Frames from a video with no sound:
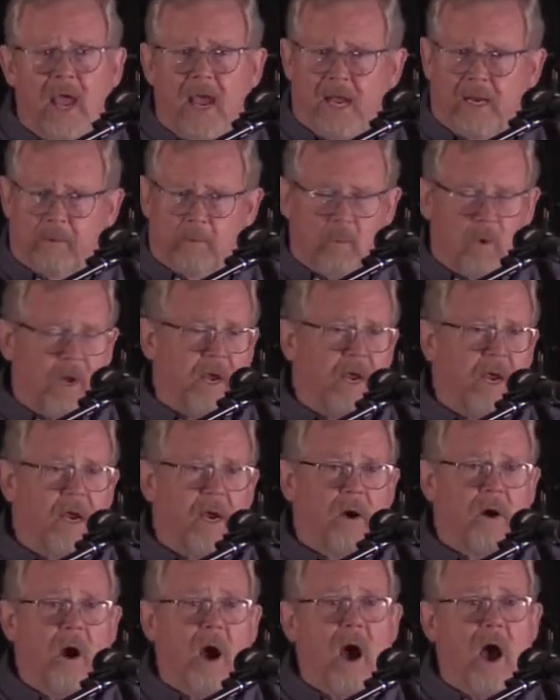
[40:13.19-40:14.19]
and
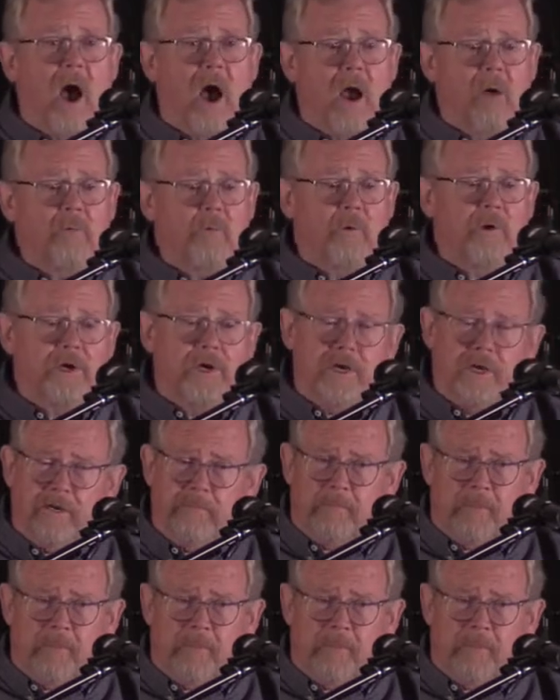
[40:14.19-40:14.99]
where are we